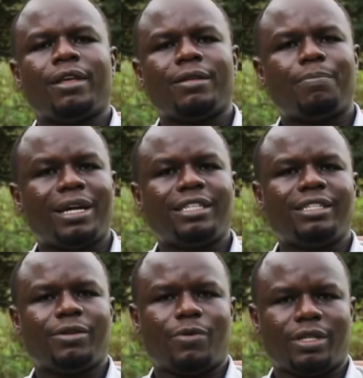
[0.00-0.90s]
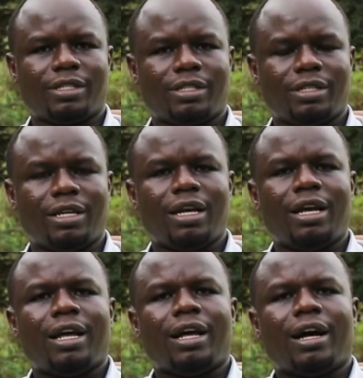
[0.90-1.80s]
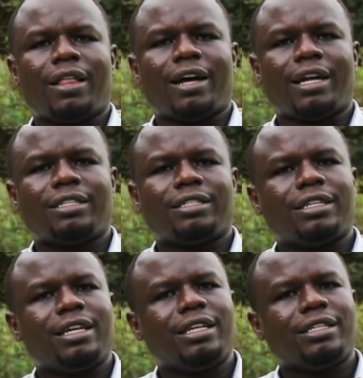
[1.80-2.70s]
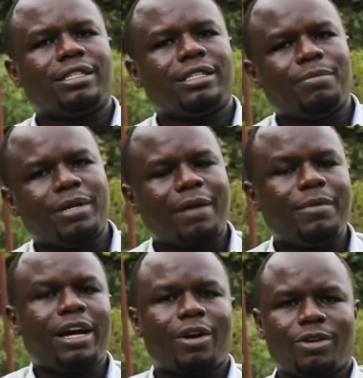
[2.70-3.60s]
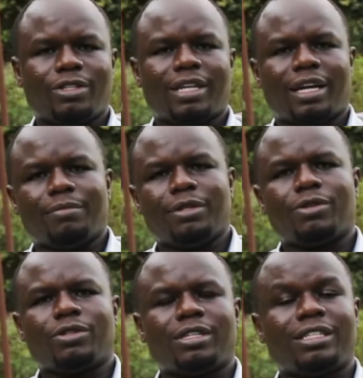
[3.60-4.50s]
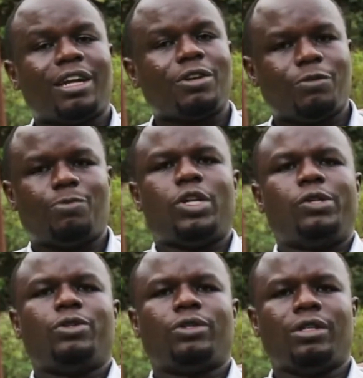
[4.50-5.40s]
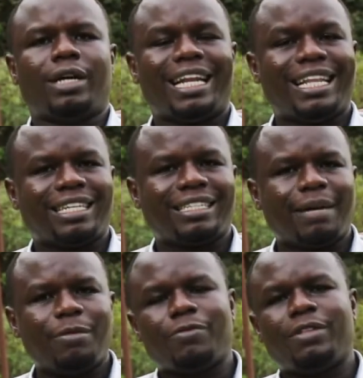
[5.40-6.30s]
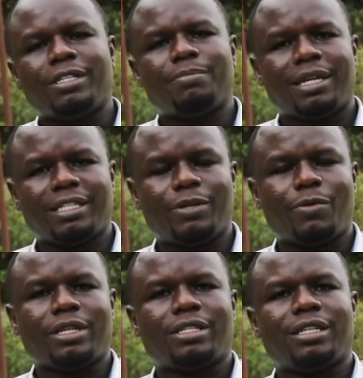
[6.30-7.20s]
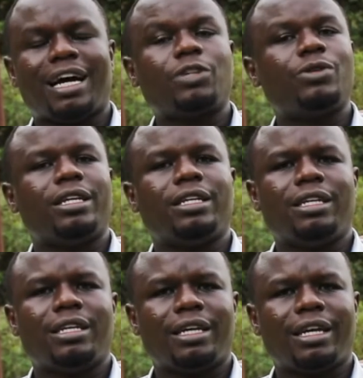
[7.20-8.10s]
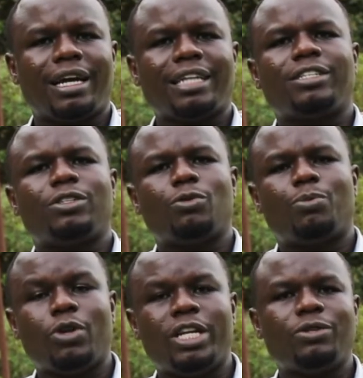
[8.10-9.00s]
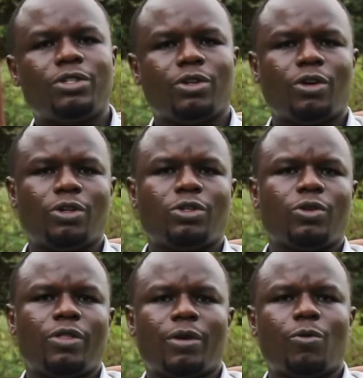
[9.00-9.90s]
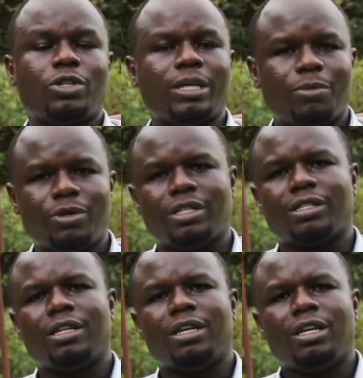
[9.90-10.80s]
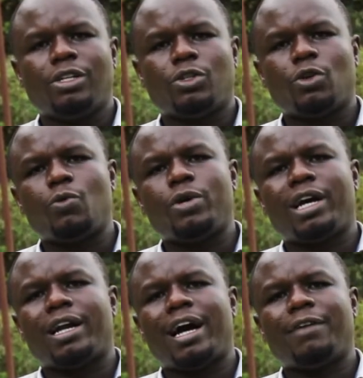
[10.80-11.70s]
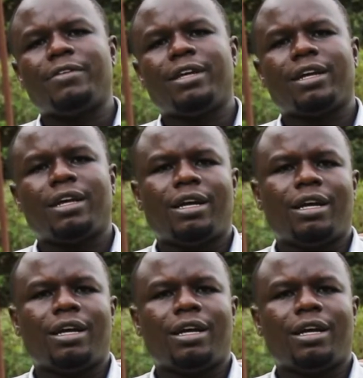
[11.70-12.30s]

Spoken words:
the plastic waste, that is becoming a concern because there's a lot of pollution, and that some of this plastic waste actually gets to pollute also the water bodies. So we are having